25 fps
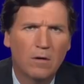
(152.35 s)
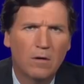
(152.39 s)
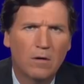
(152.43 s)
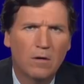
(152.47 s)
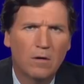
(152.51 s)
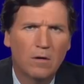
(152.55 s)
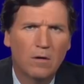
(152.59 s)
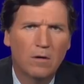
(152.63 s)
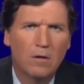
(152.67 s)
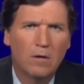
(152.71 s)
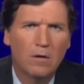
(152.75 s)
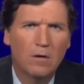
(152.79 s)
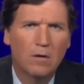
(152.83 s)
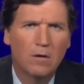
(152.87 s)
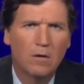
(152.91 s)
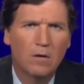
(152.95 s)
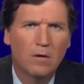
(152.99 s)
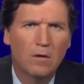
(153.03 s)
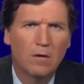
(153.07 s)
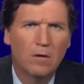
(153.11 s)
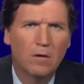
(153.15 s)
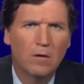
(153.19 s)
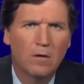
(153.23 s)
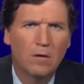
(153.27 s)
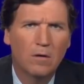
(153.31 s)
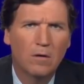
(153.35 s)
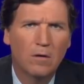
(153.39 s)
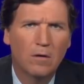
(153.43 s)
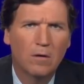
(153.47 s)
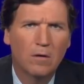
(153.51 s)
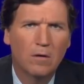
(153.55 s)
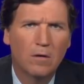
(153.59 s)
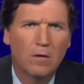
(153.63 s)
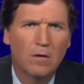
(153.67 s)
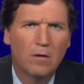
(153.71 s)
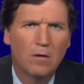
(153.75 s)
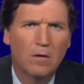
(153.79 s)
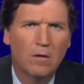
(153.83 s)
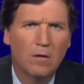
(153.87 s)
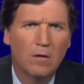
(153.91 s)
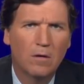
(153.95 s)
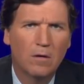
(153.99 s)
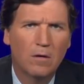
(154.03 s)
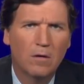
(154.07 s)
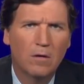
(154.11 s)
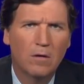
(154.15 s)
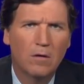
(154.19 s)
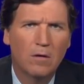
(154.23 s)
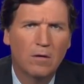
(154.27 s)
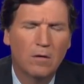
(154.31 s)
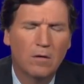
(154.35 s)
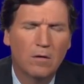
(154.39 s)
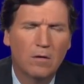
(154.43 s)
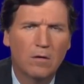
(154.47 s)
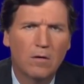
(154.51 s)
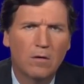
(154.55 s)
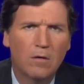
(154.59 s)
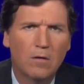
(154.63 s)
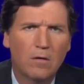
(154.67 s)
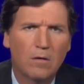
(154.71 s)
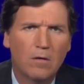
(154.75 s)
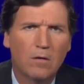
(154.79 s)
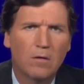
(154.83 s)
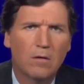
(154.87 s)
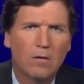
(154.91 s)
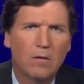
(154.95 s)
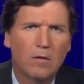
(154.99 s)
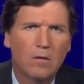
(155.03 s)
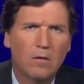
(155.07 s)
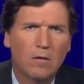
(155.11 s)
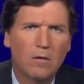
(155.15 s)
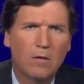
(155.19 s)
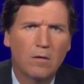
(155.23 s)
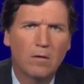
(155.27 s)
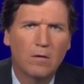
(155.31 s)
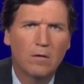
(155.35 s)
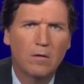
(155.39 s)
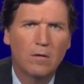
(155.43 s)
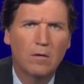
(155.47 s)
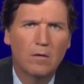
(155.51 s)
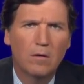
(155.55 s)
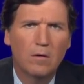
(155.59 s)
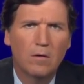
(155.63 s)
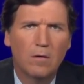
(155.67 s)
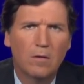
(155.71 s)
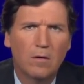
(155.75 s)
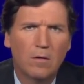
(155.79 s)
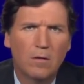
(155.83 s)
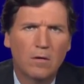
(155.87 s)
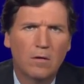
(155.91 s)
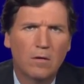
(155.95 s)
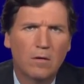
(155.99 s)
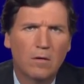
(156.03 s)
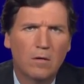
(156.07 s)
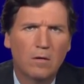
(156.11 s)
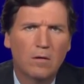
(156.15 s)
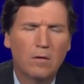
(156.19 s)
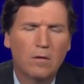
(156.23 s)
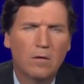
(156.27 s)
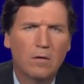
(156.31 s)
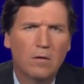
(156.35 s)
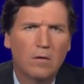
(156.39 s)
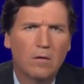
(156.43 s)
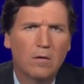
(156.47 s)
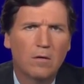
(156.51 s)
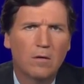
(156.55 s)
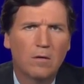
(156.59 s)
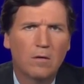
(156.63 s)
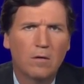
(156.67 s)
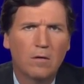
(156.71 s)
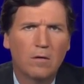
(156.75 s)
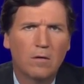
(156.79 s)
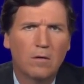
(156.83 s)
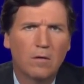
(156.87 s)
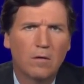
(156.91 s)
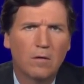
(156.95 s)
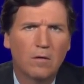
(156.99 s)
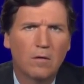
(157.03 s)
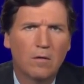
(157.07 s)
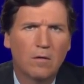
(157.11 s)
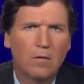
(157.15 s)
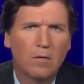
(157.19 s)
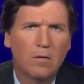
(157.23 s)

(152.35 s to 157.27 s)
[no speech]